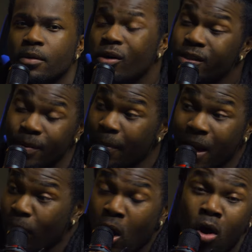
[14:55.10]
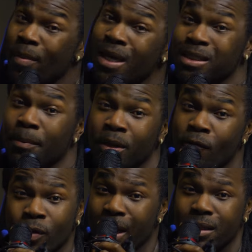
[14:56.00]
Trust me, by, by all means, I'm
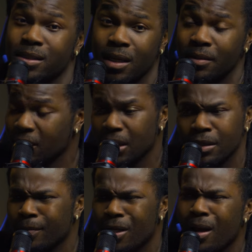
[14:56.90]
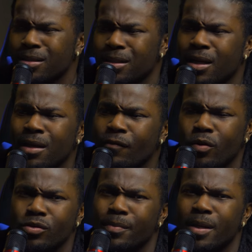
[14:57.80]
good with that, son. It gives me content. I love
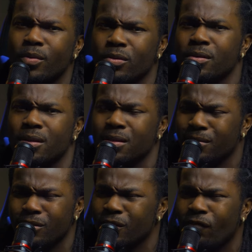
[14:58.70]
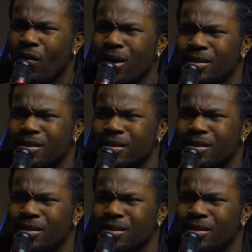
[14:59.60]
roasting people. It's, it's fun.